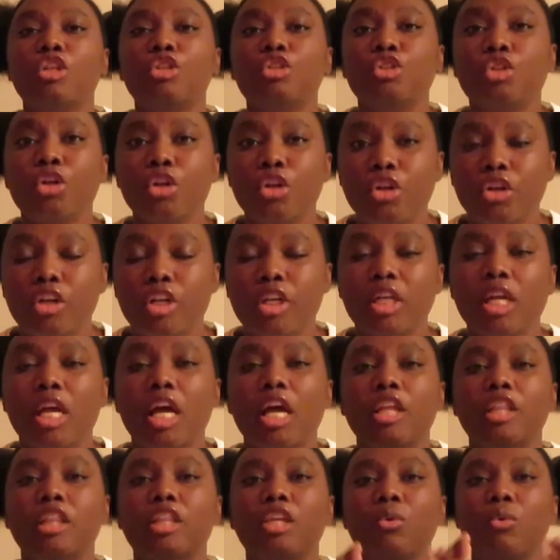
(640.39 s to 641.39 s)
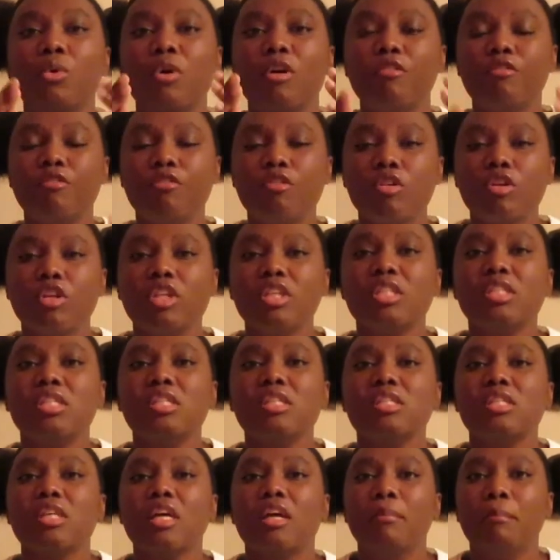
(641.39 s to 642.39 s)
Third, there were
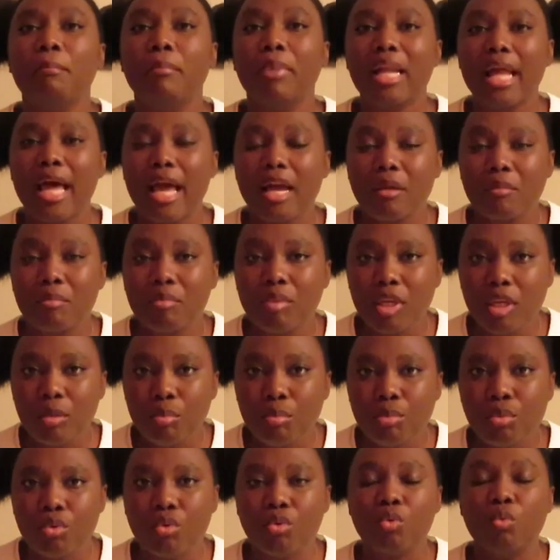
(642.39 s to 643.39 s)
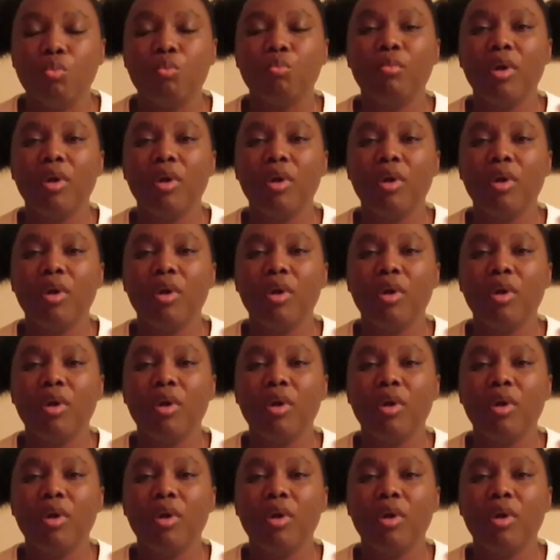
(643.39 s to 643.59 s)
focuses on black people